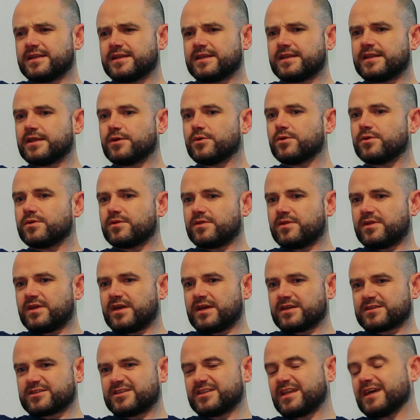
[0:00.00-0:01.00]
the,
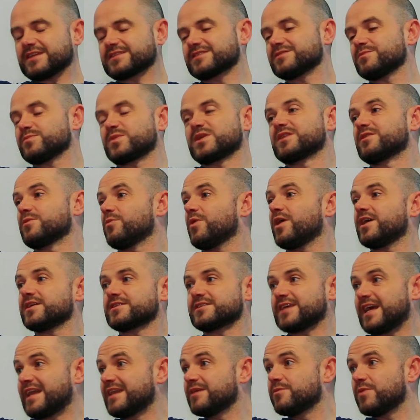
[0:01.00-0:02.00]
actually, that's something to
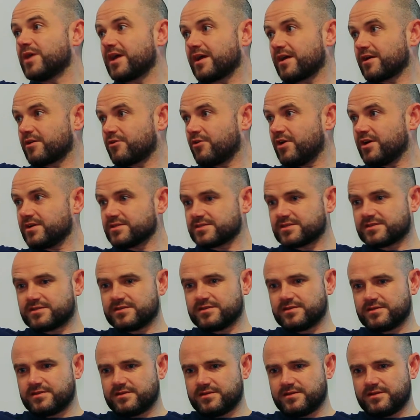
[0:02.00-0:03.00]
watch anyway across
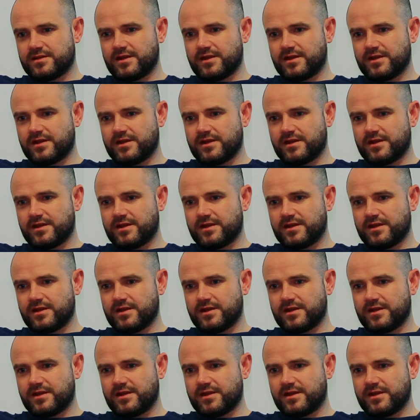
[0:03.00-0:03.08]
the,